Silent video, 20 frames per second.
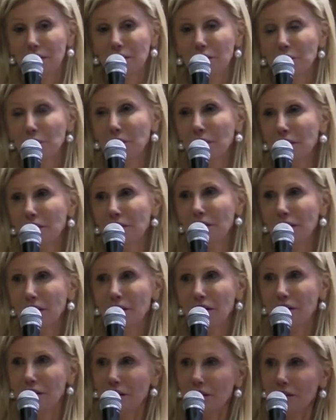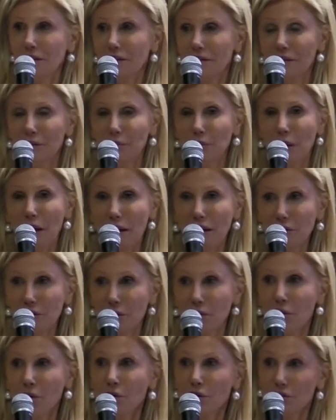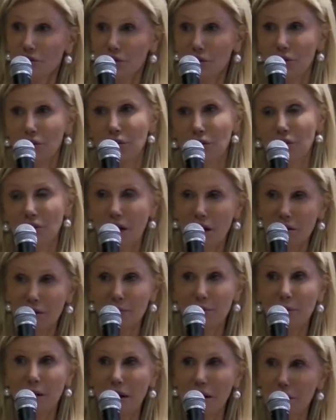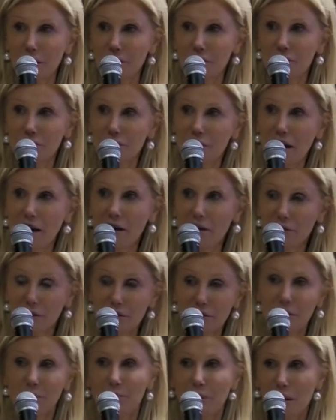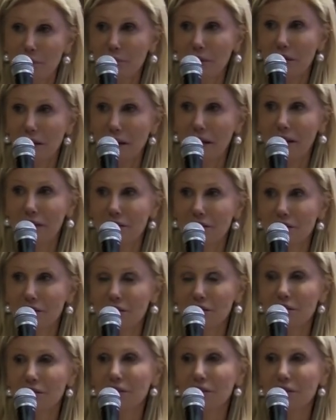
with the wild horse herd, not the Paiutes, out on the public lands, and you